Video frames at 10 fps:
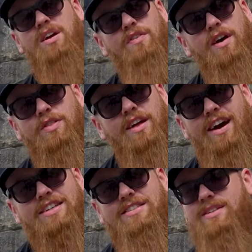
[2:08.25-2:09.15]
Cyfarthfa
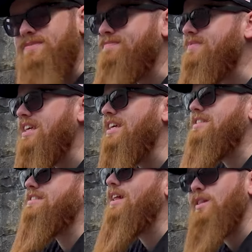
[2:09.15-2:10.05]
Castle,
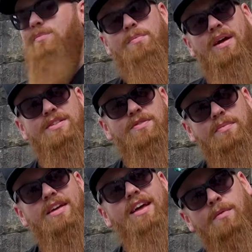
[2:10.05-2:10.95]
this is the ultimate place for
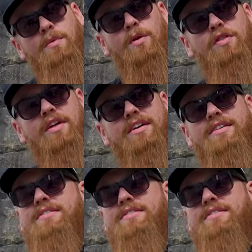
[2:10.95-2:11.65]
me in Merthyr.